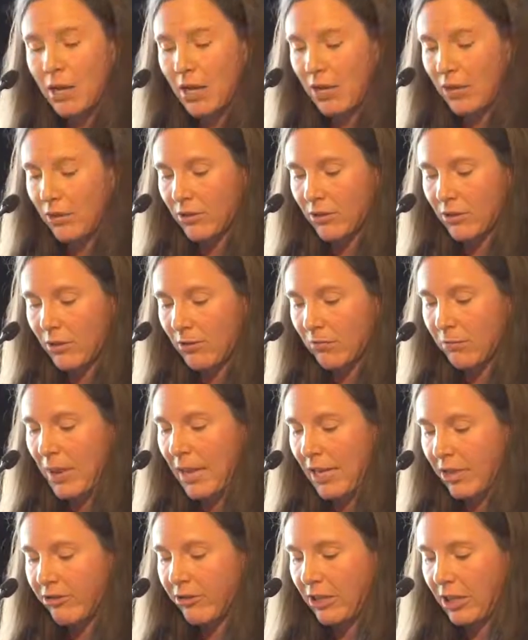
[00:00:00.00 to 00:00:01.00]
part of
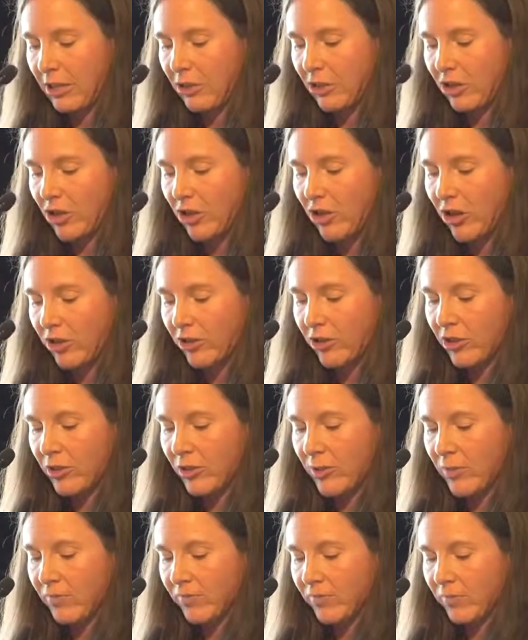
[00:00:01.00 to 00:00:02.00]
patriarchal
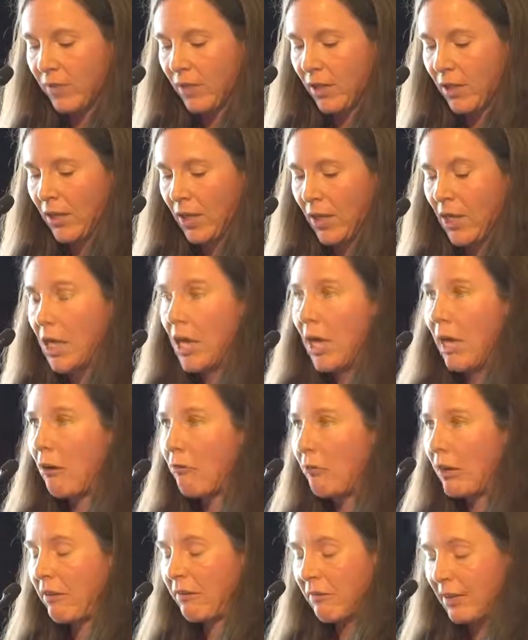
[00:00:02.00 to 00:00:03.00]
structures.
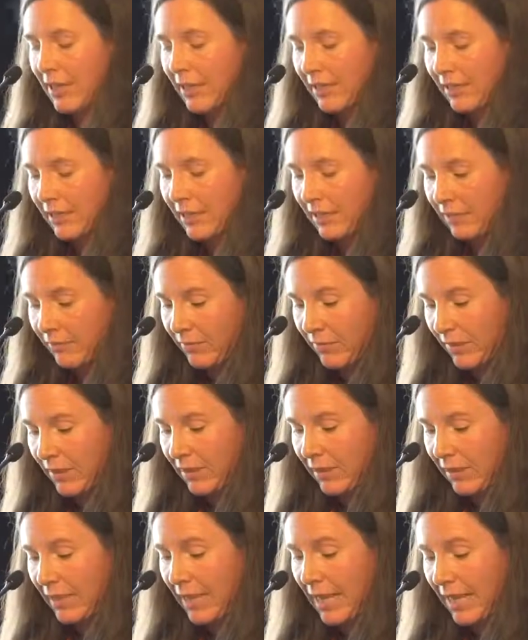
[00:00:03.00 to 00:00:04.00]
However, as
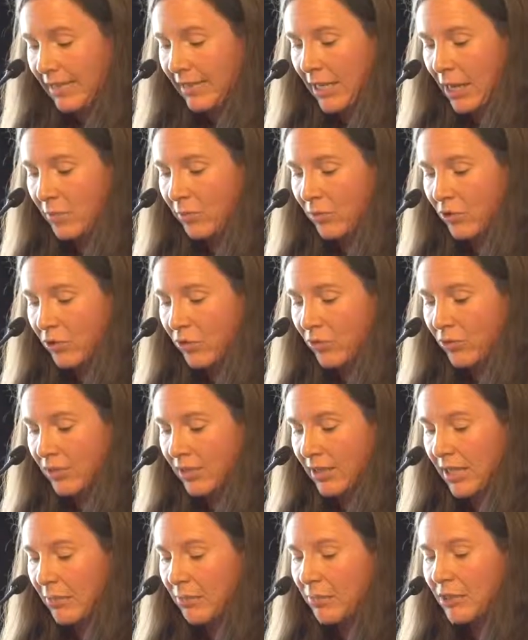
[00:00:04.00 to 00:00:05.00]
the examples
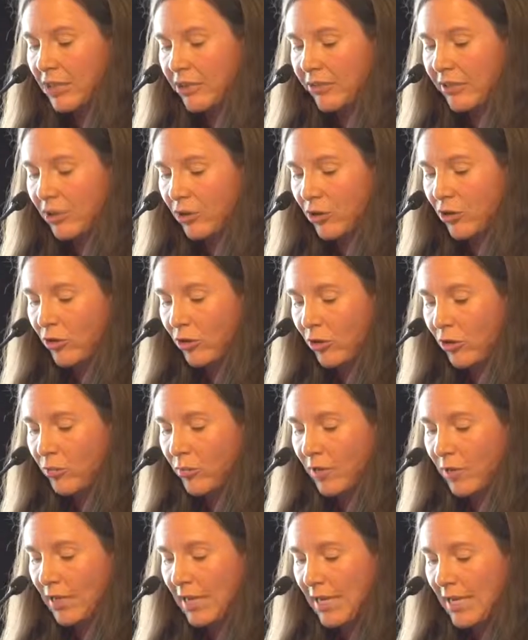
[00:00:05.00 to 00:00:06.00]
also demonstrate,
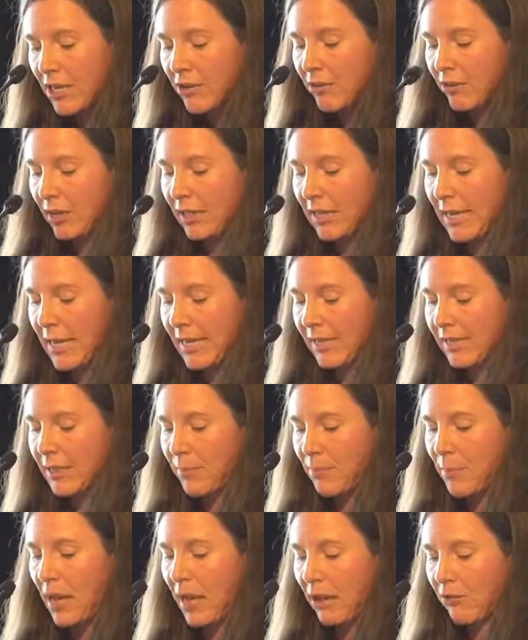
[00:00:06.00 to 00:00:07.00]
humour equally has
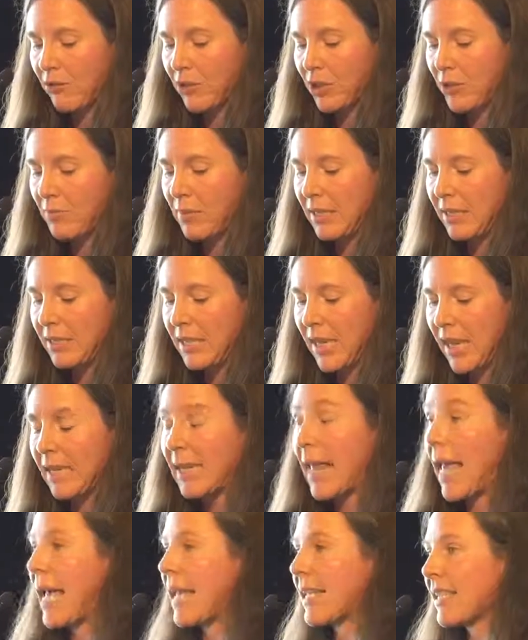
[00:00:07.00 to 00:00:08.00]
the power to
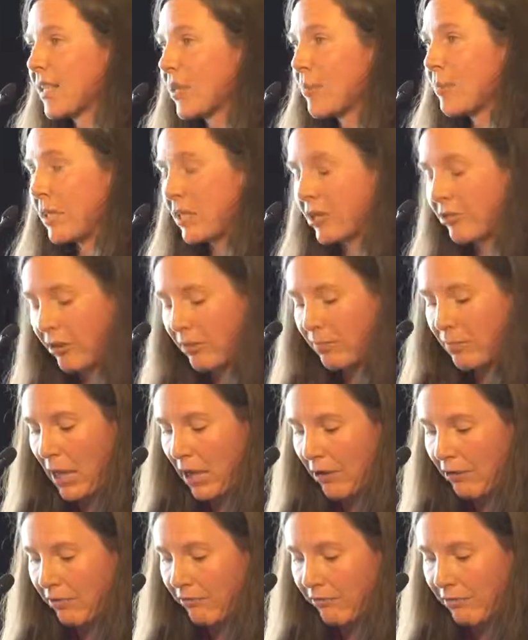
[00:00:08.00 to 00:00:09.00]
maintain asymmetric
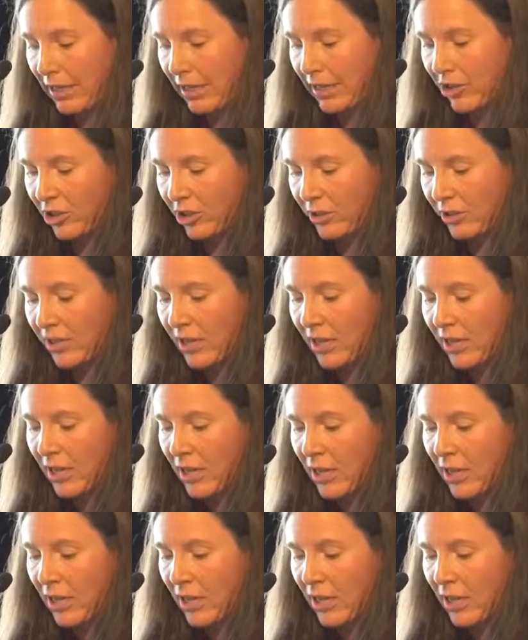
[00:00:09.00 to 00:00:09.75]
power relations